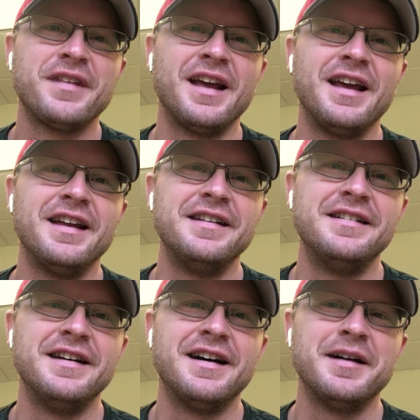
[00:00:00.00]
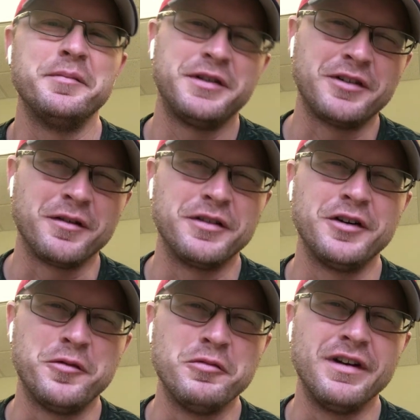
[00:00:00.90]
And uh, let me start with
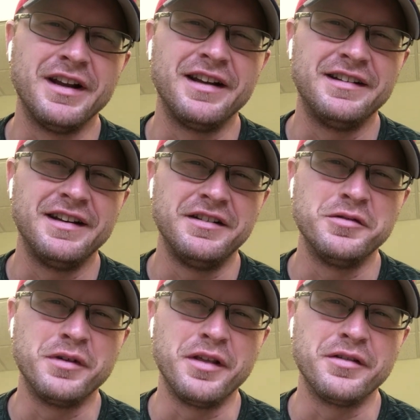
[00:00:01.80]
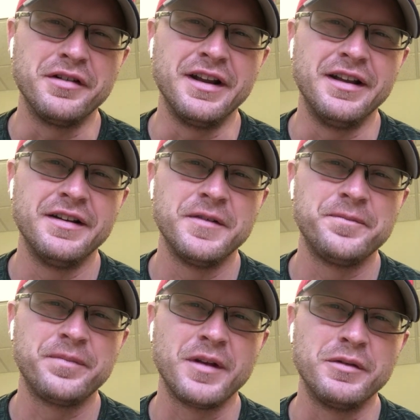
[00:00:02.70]
Psalm 119, 23,
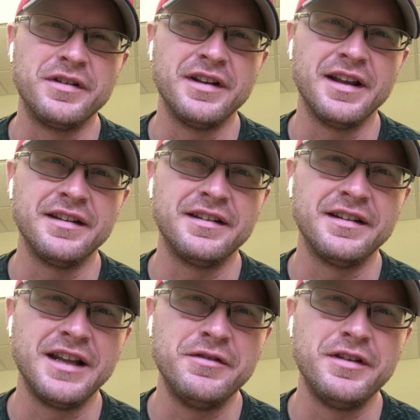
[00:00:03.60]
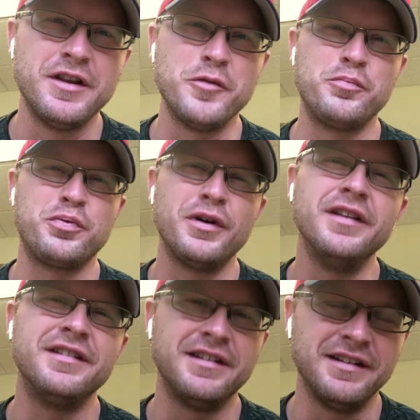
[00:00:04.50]
which says, Even though
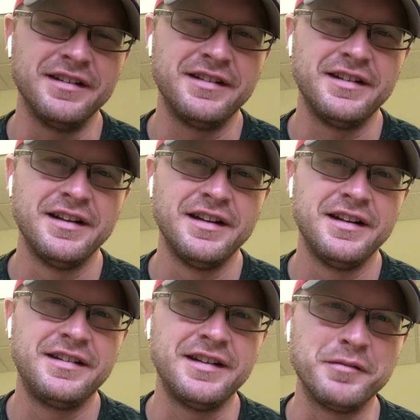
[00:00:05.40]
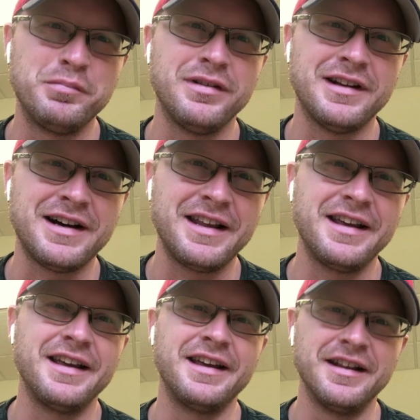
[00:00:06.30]
princes sit
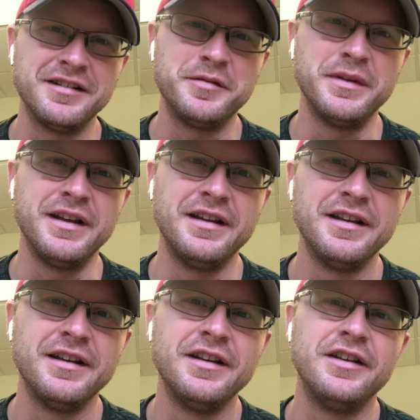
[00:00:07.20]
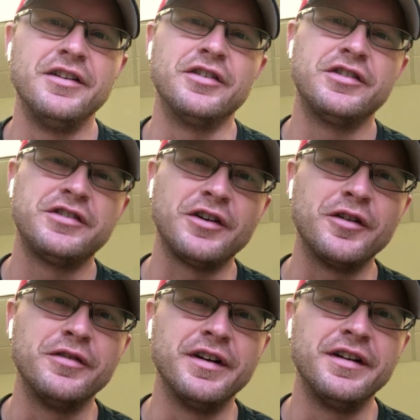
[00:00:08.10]
plotting against me, your
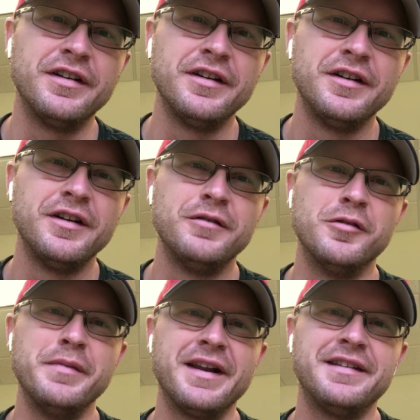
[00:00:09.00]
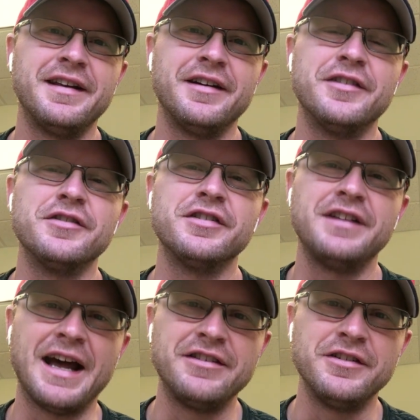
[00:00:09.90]
servant will meditate on your
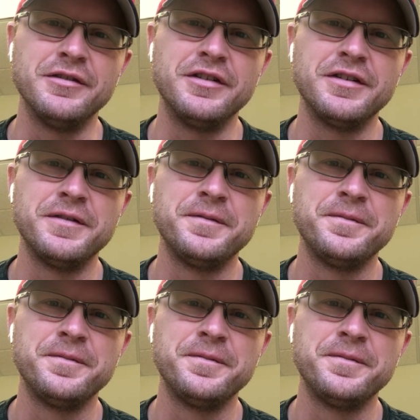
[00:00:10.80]
statutes.